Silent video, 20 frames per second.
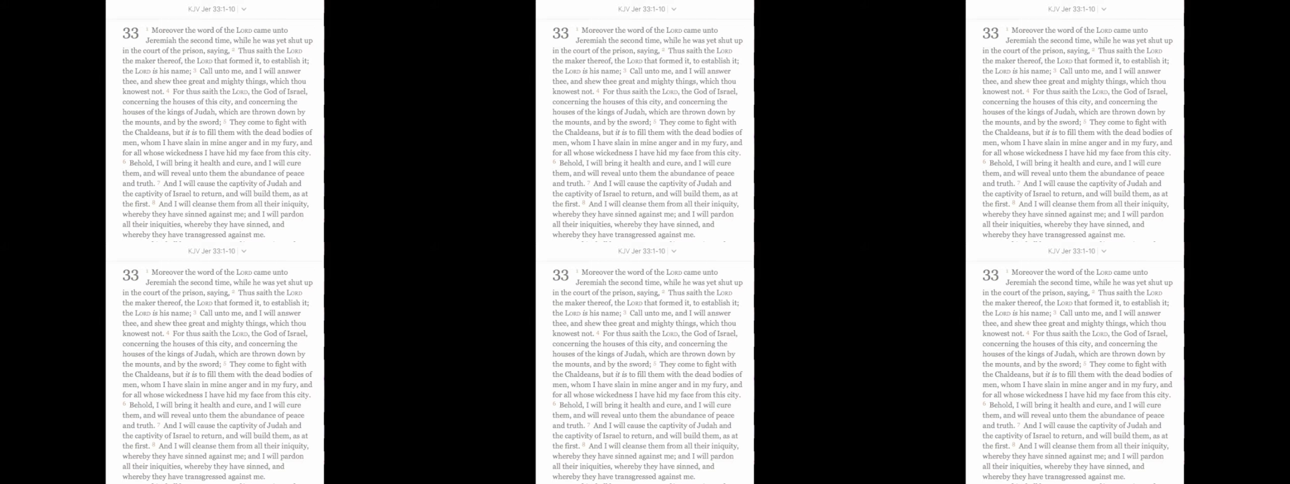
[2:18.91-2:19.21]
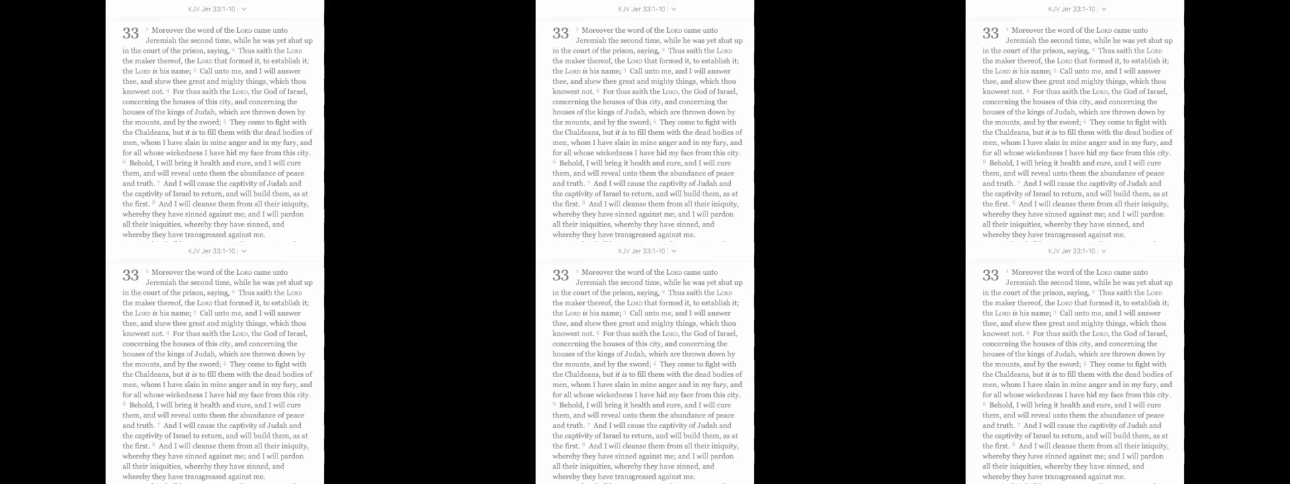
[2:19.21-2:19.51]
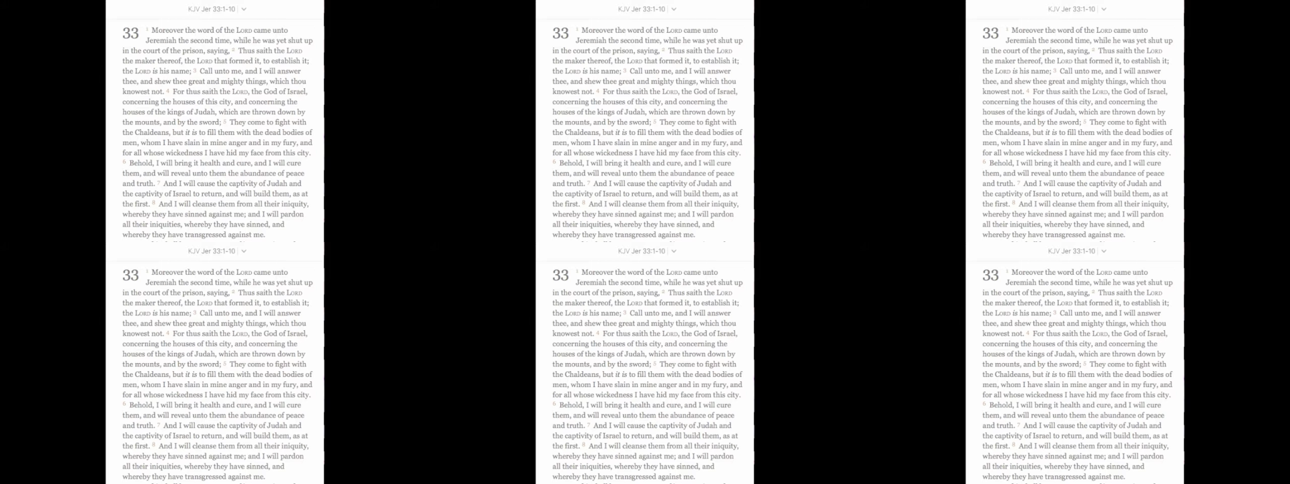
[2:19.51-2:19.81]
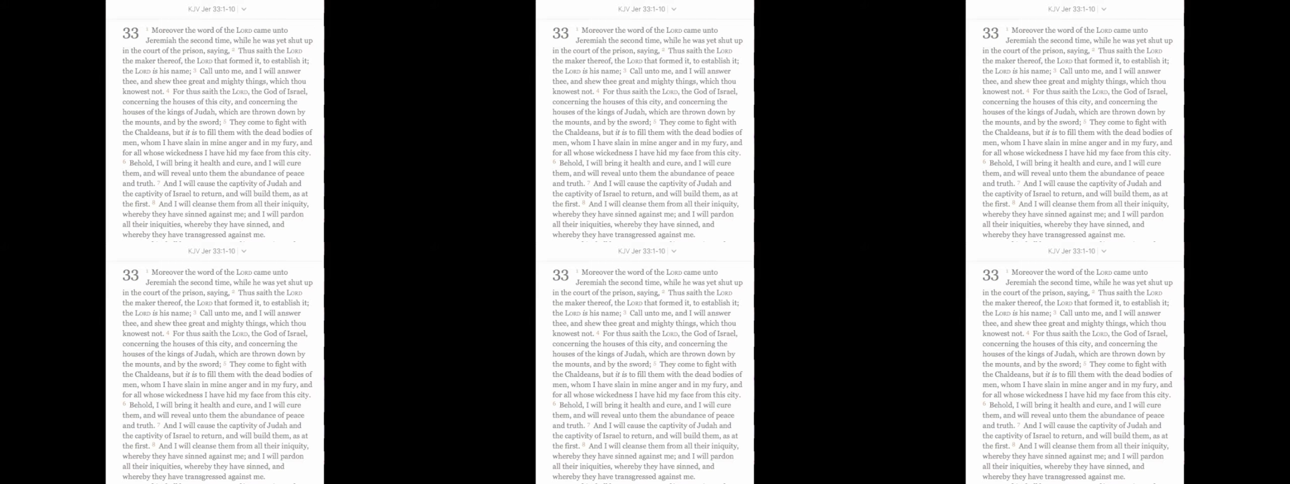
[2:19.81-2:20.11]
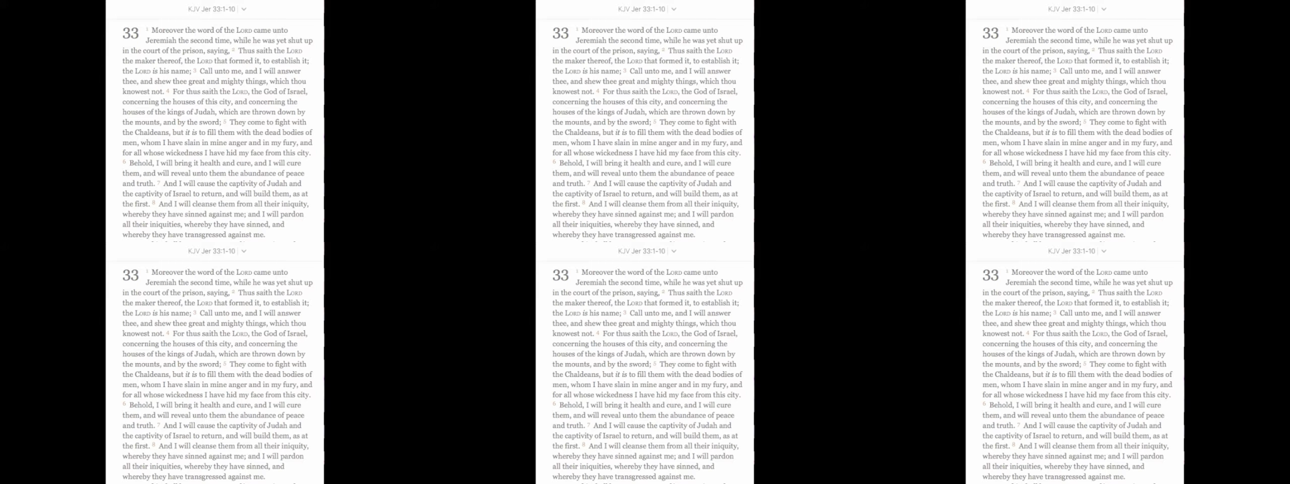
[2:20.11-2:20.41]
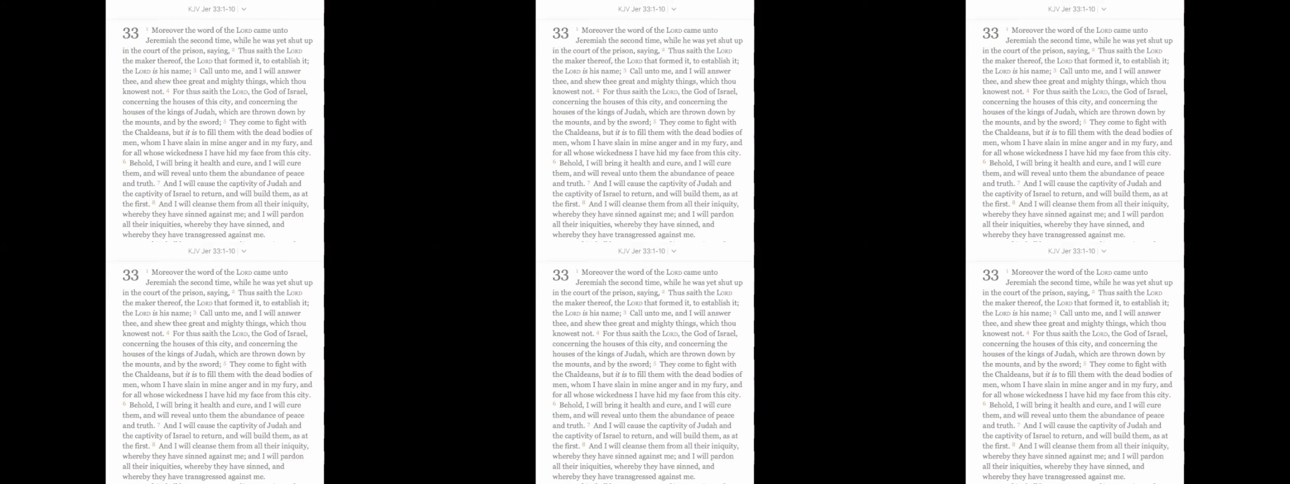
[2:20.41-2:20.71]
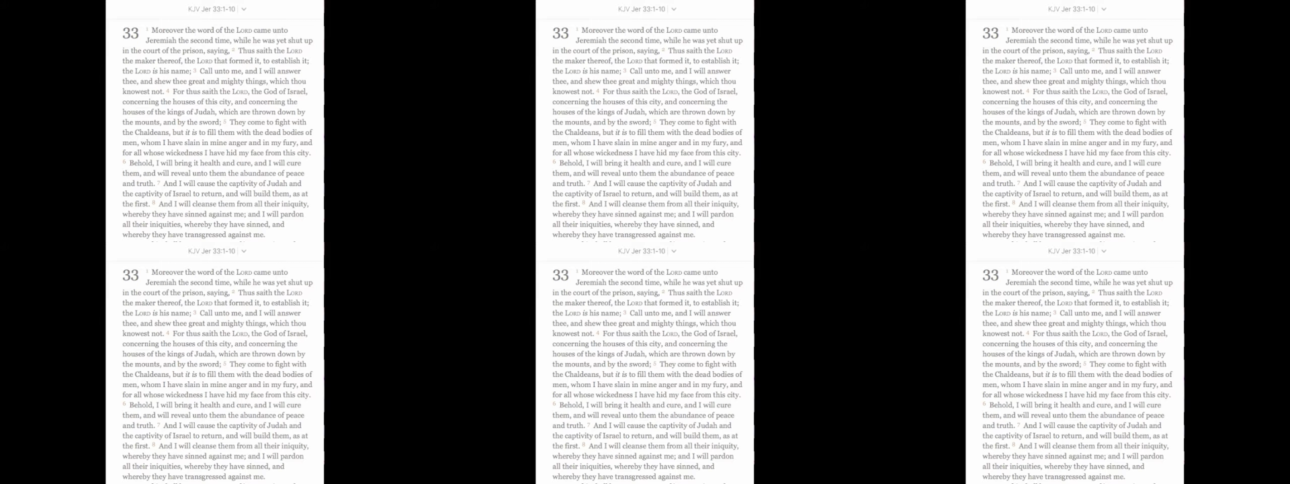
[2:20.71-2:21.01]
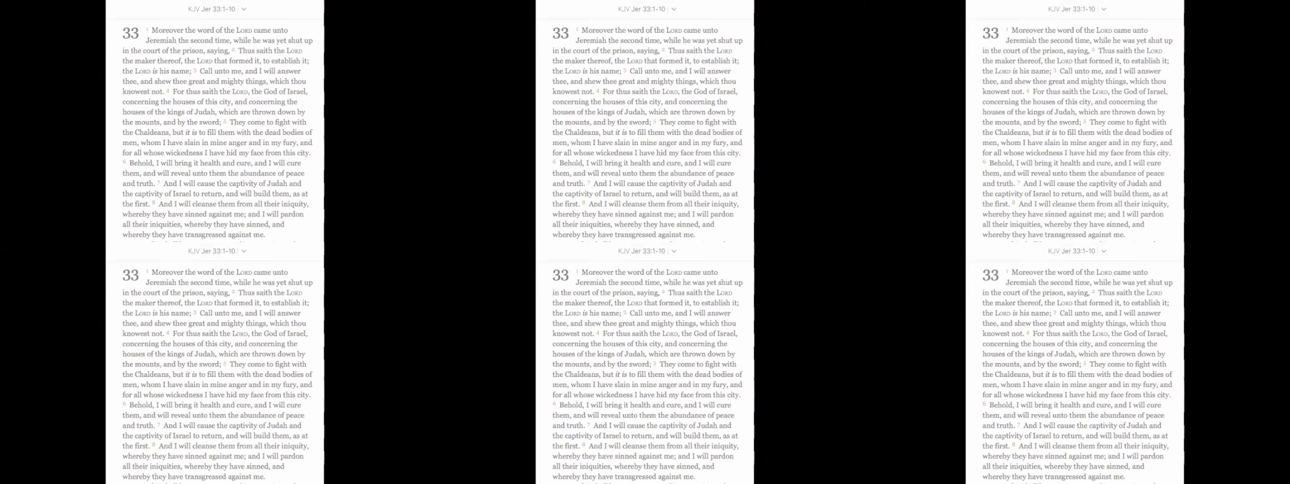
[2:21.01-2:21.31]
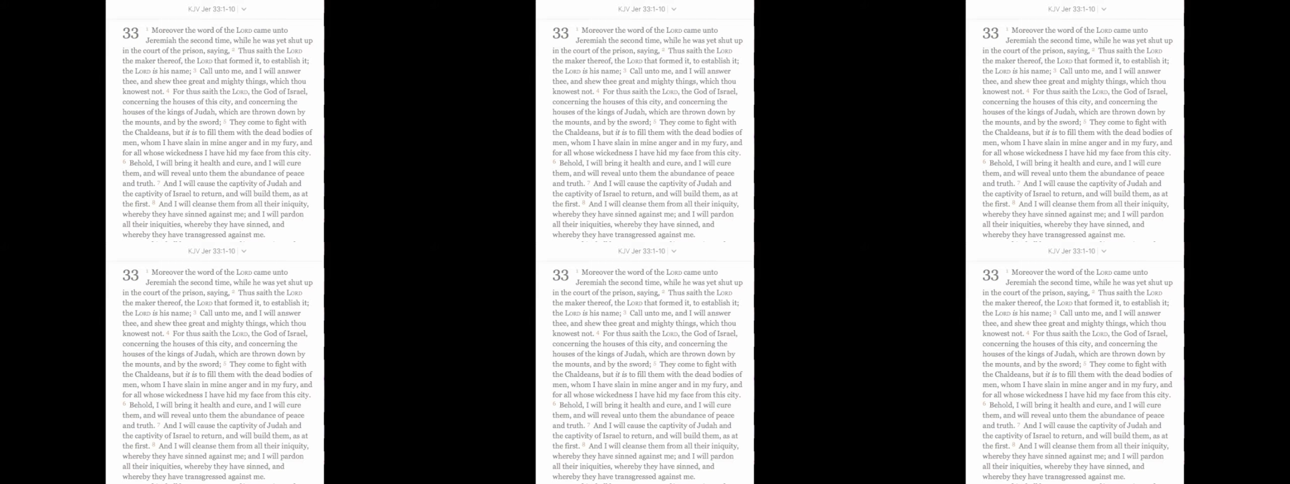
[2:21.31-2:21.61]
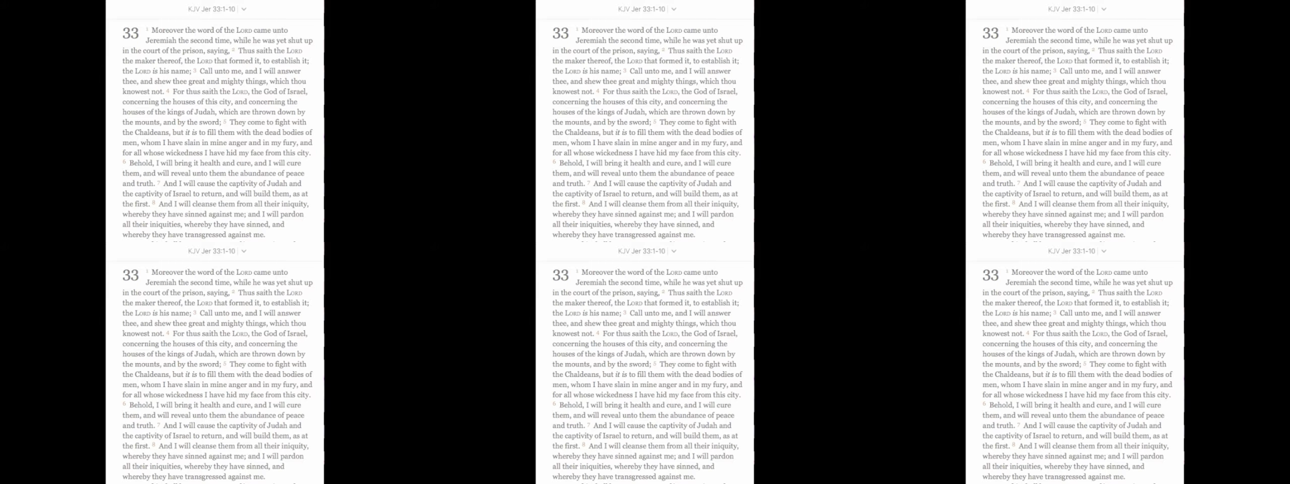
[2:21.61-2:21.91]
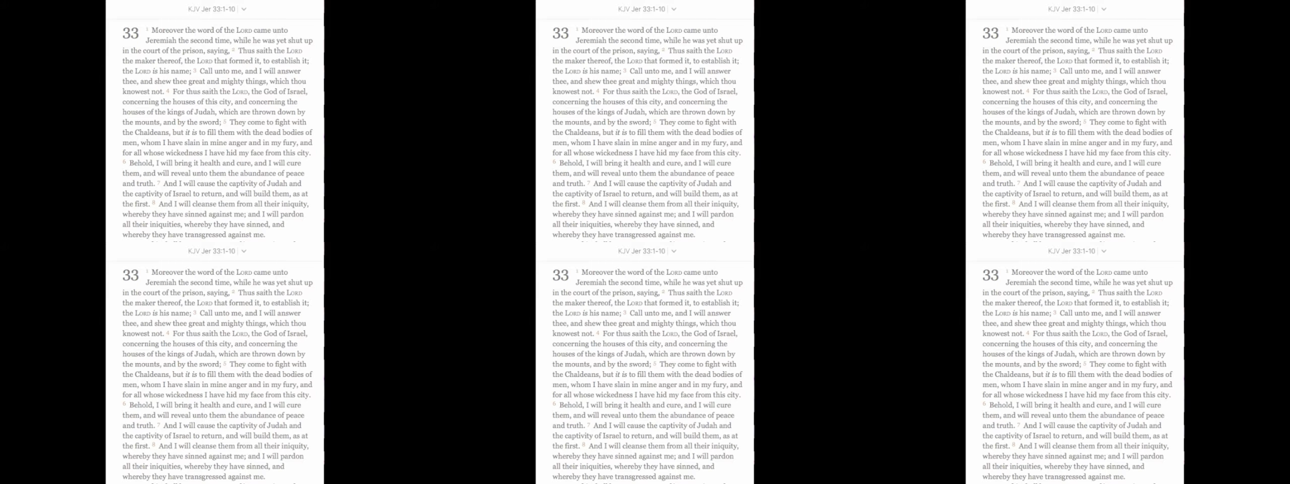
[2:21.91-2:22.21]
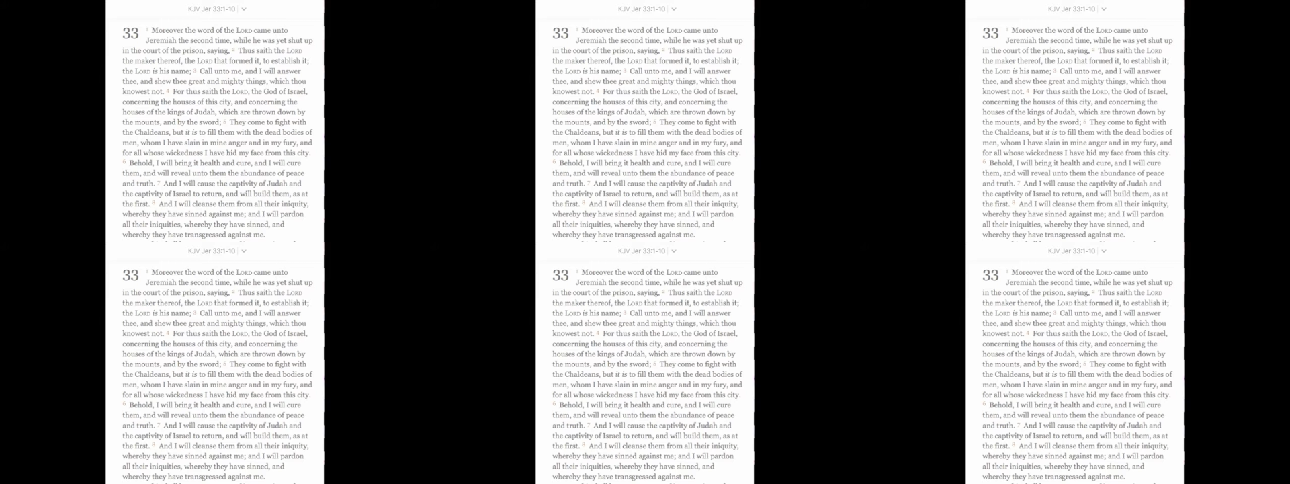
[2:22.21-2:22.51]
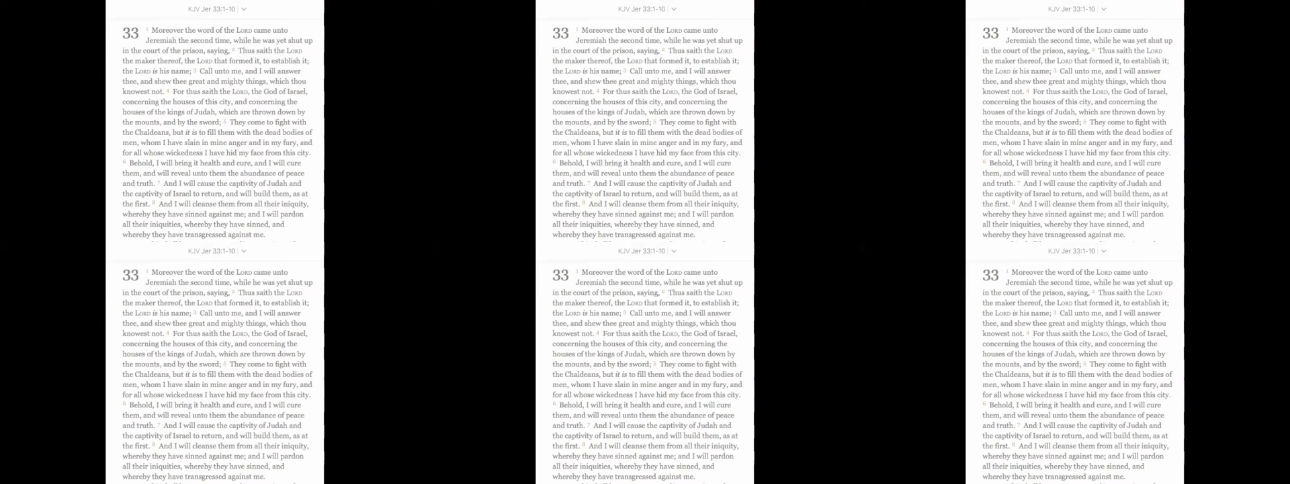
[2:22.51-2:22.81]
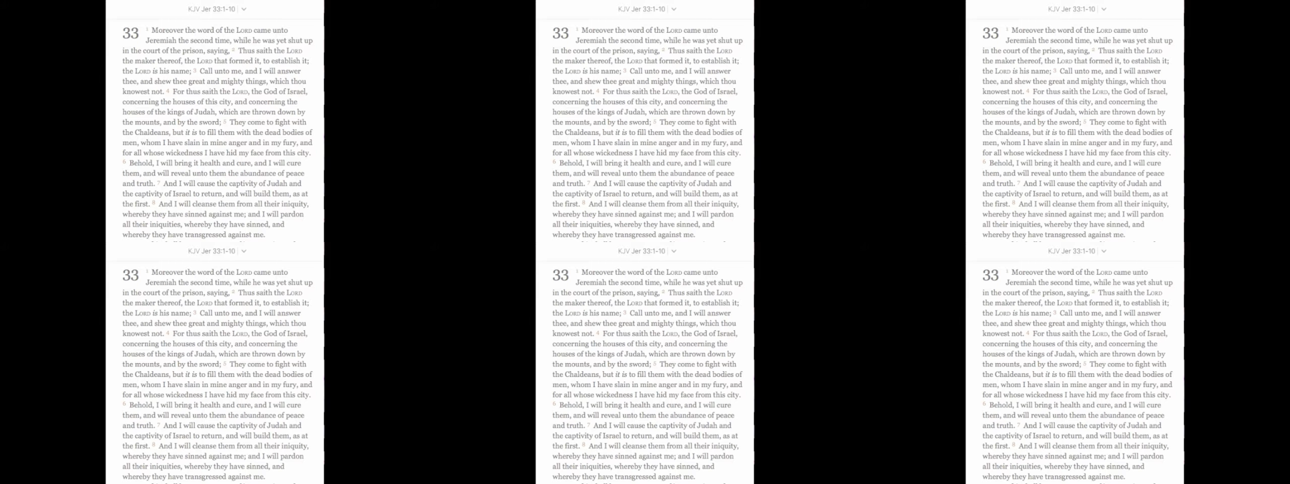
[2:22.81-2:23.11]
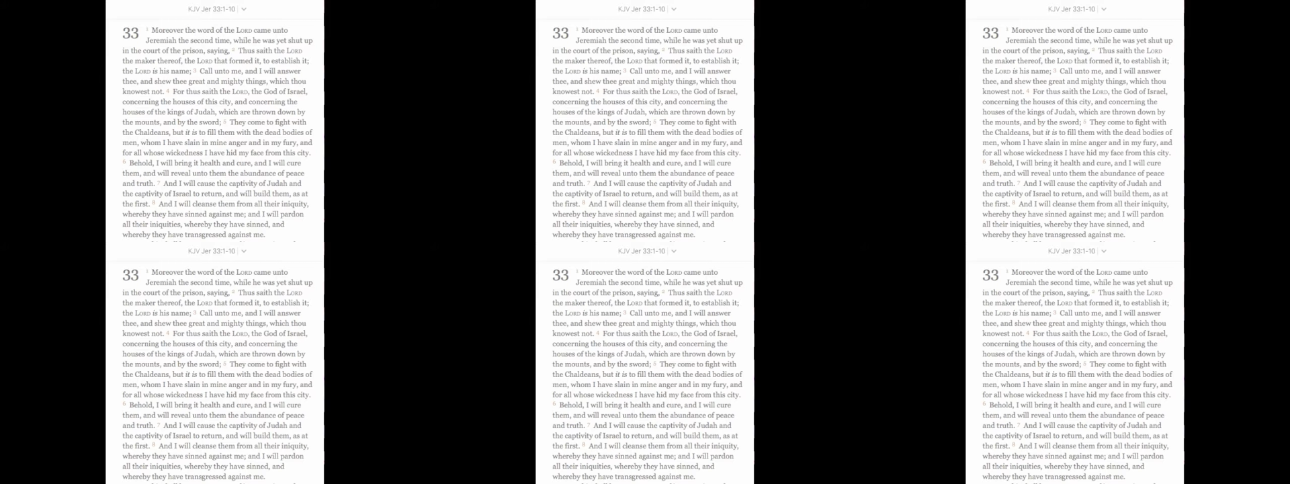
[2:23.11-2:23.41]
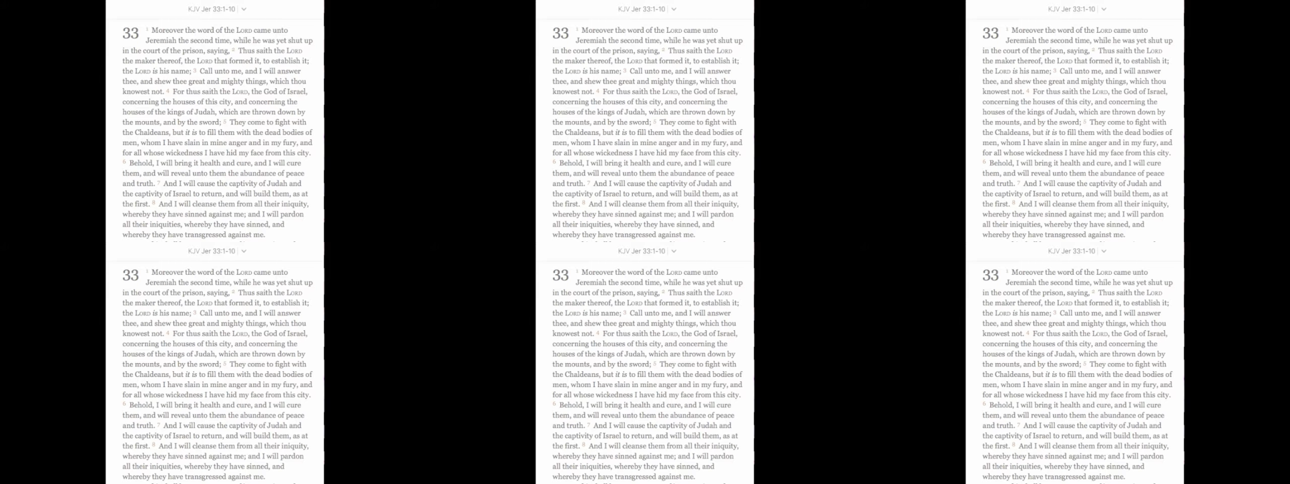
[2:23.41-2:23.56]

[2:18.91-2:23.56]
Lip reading: [unreadable: no face in view]